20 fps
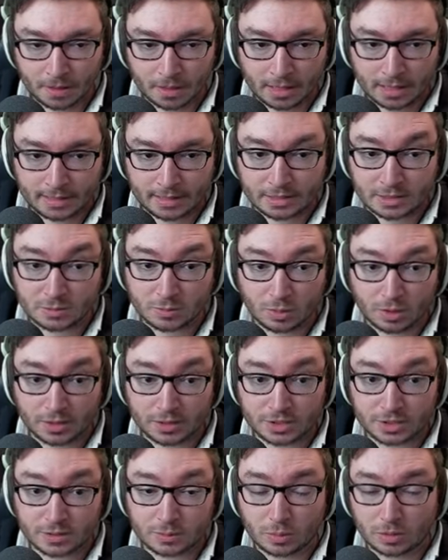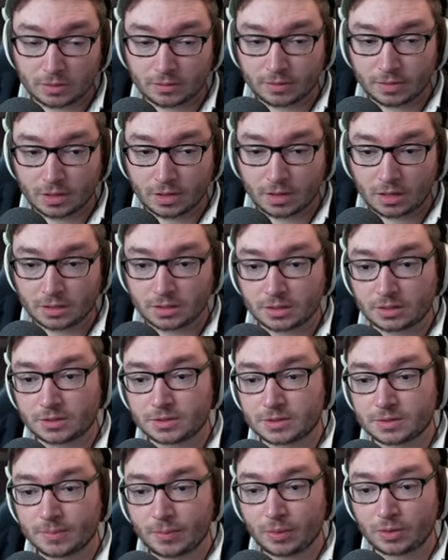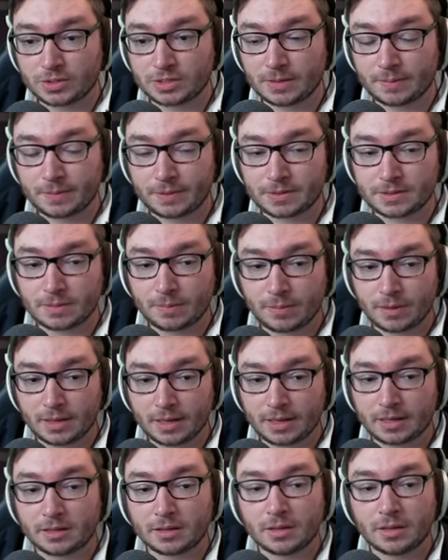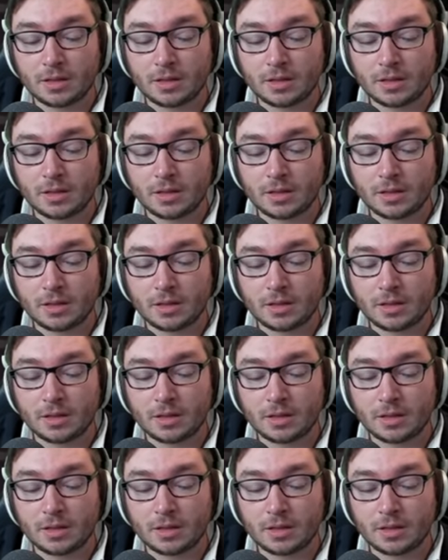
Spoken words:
and that's why she's one of the harder support champions to play.